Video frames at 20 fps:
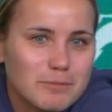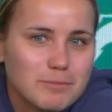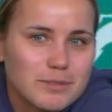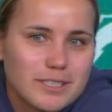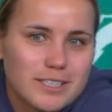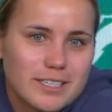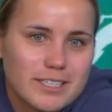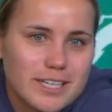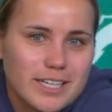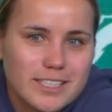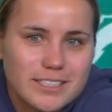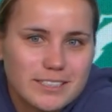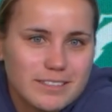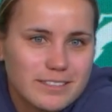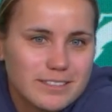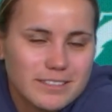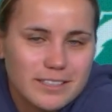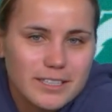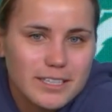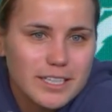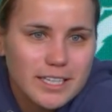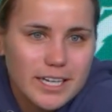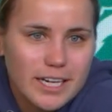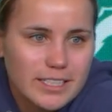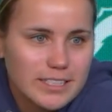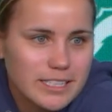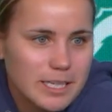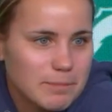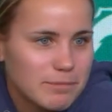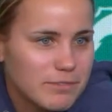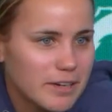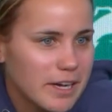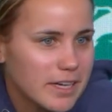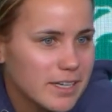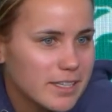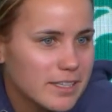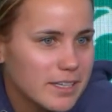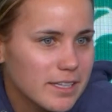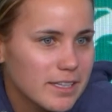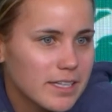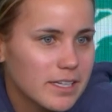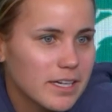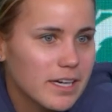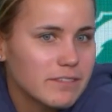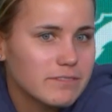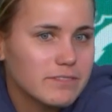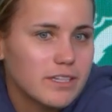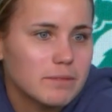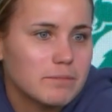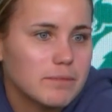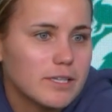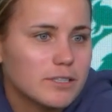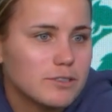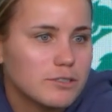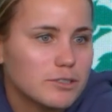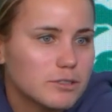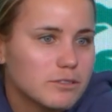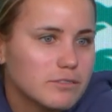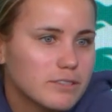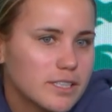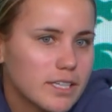But then I just kept fighting, and then I found my groove,